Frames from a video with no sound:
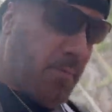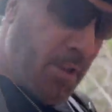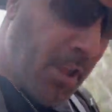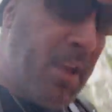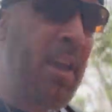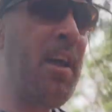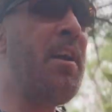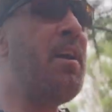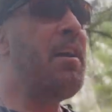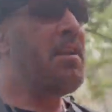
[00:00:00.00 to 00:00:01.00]
until I,
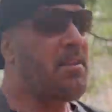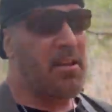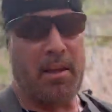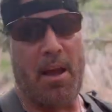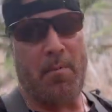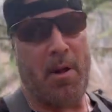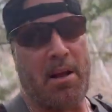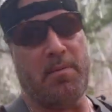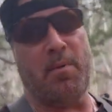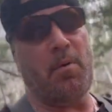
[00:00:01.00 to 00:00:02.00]
until I can't
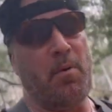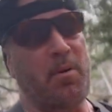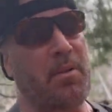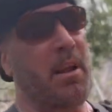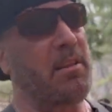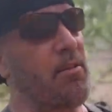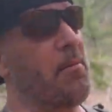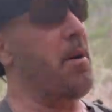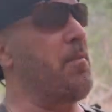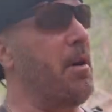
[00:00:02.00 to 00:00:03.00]
patch them no more and then I throw
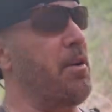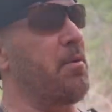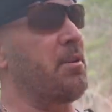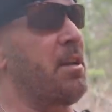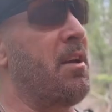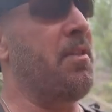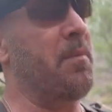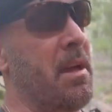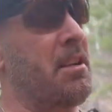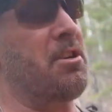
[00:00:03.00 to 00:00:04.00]
them out and buy new ones. They're
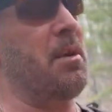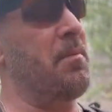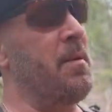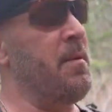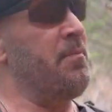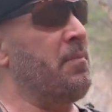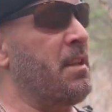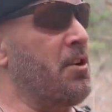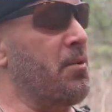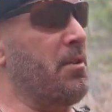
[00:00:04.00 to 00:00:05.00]
not cheap.
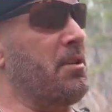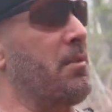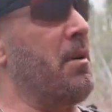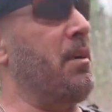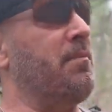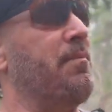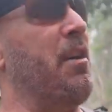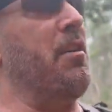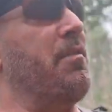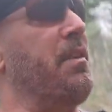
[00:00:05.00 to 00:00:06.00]
Good ones are about
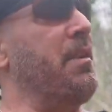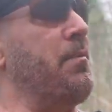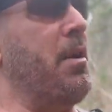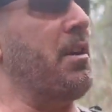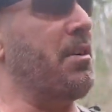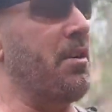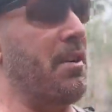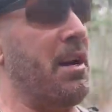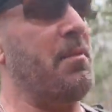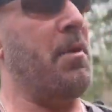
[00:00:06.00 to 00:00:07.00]
150 bucks,
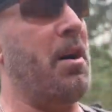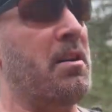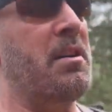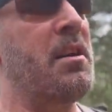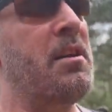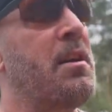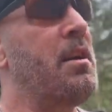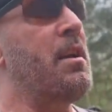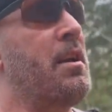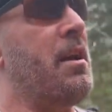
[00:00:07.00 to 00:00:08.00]
180 bucks.
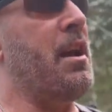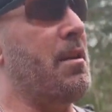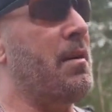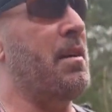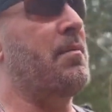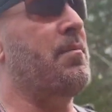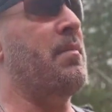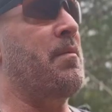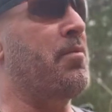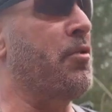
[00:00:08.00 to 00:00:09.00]
I,
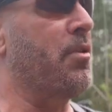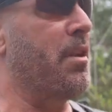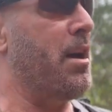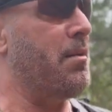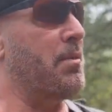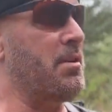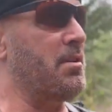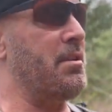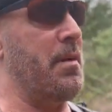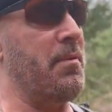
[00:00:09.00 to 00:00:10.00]
am brutal on them because
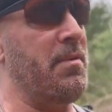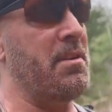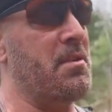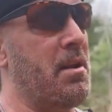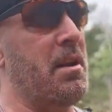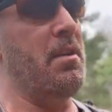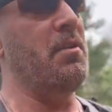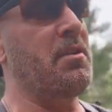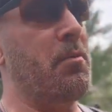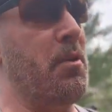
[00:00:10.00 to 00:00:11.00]
the type of fishing that I
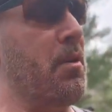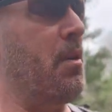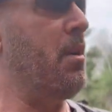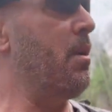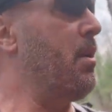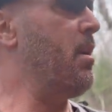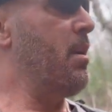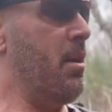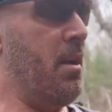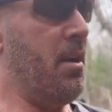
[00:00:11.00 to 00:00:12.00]
do is brutal.
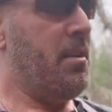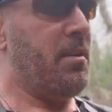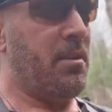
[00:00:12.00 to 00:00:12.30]
I'm